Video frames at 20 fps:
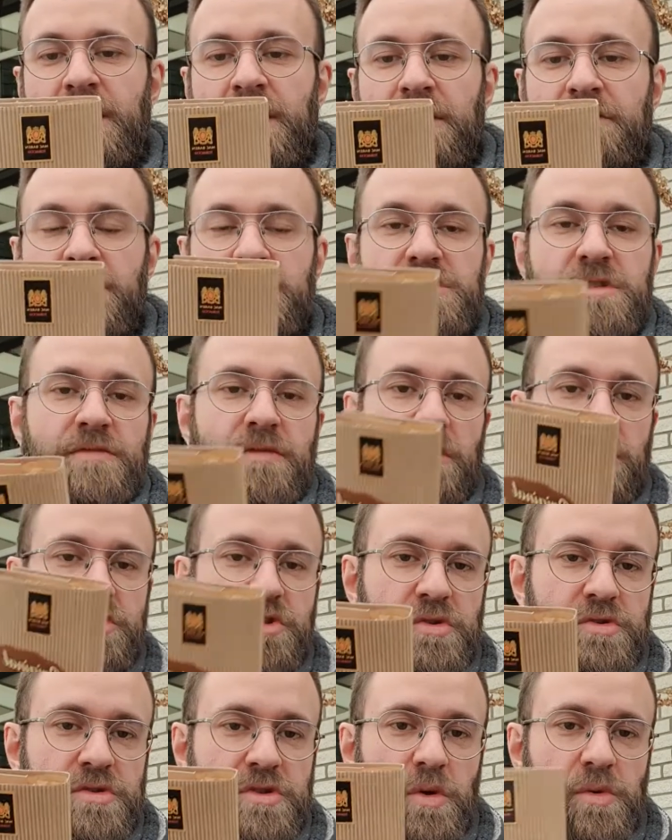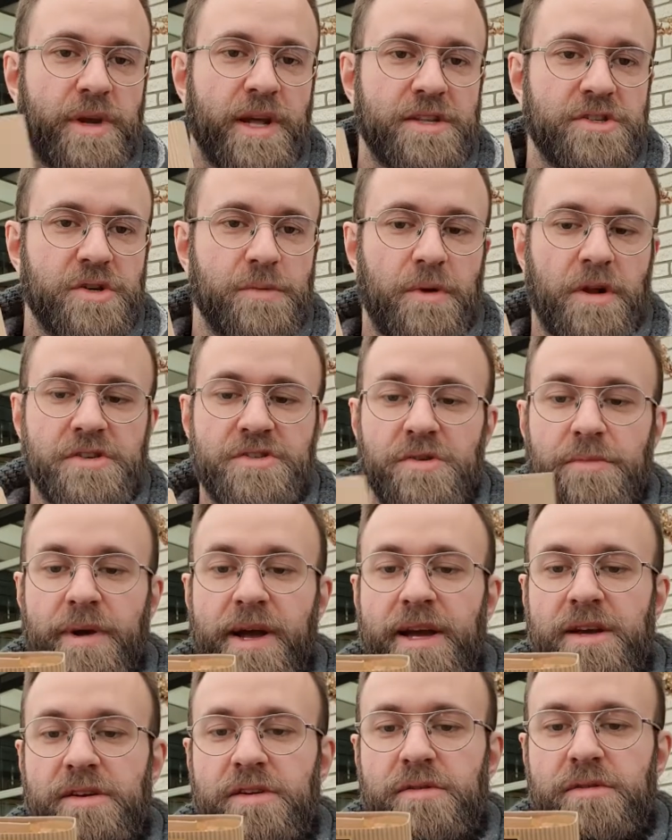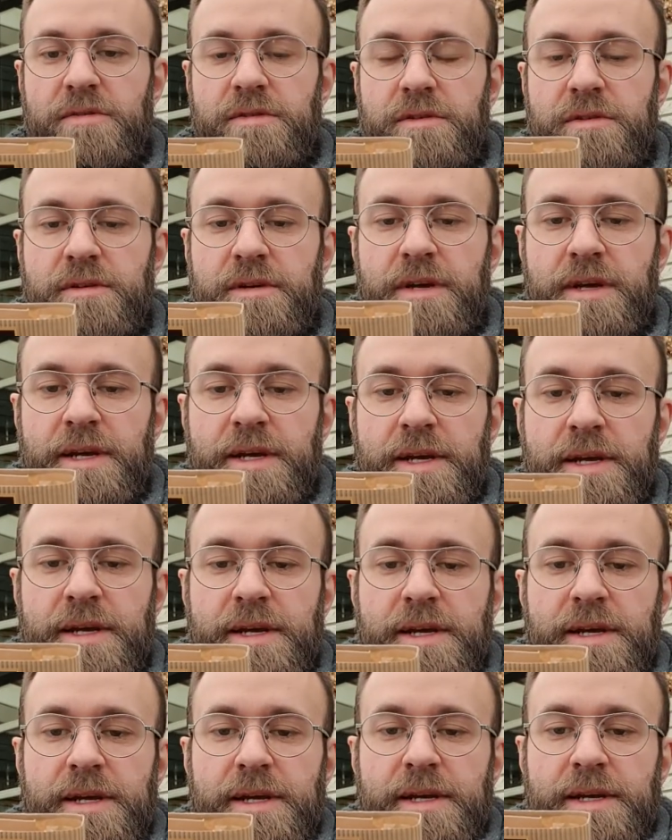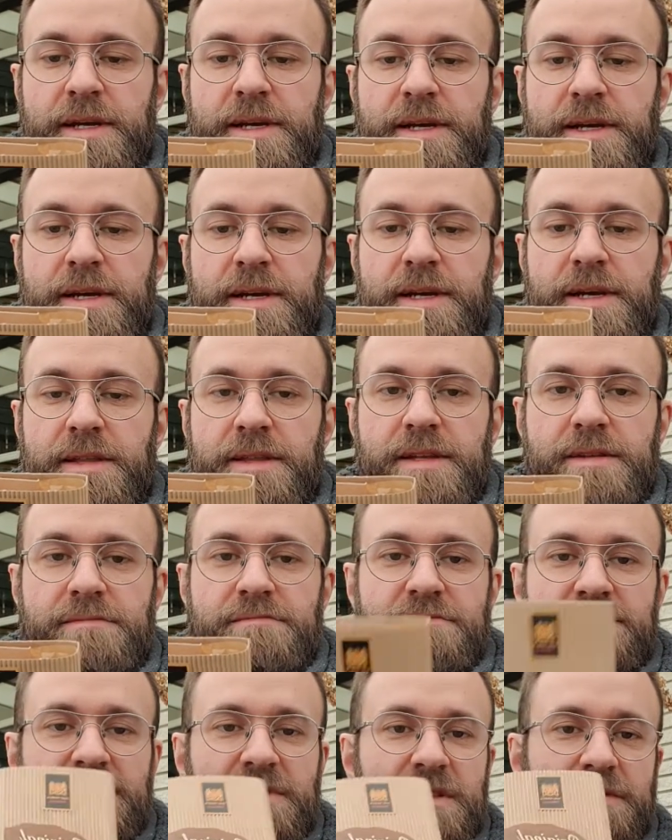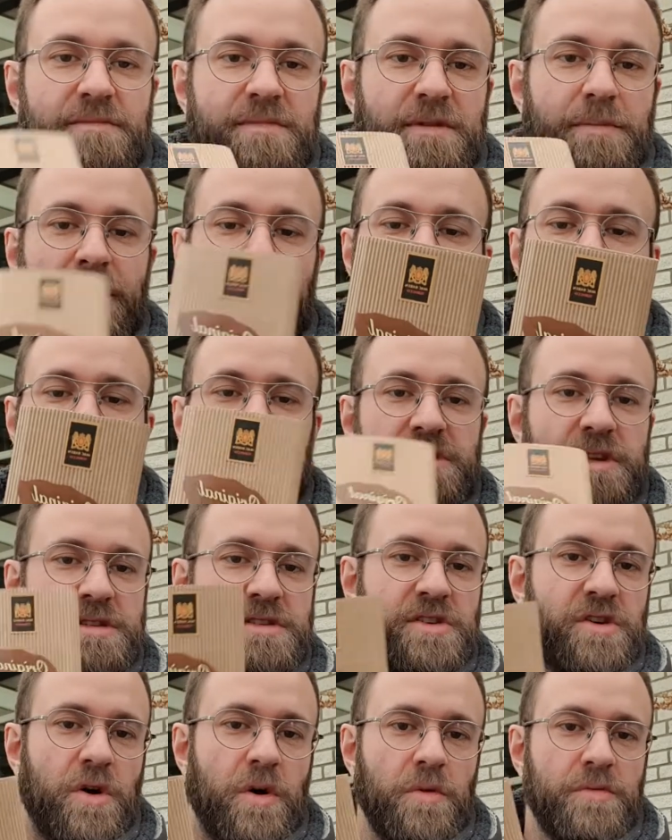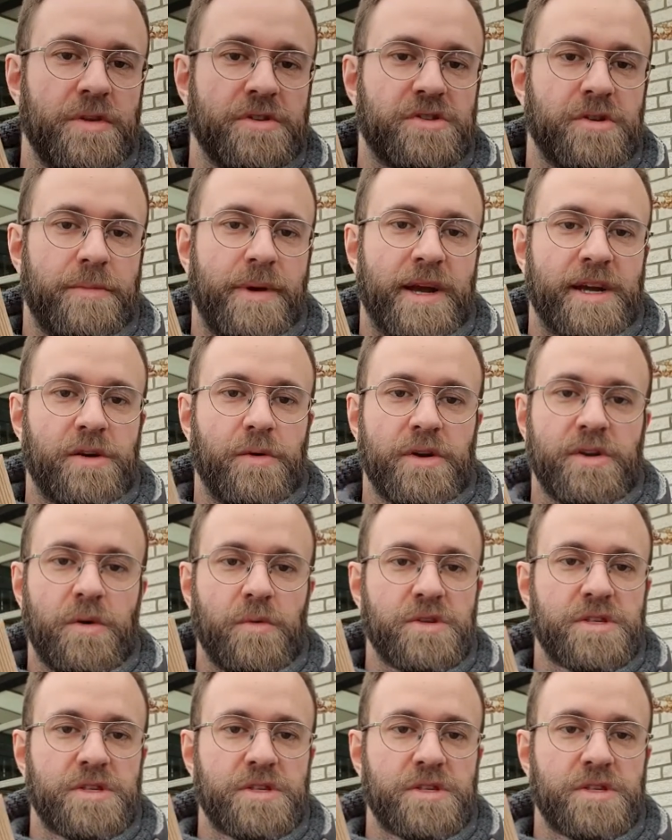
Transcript: first of all, you don't get so much tobacco. The pouch doesn't hold the tobacco. I don't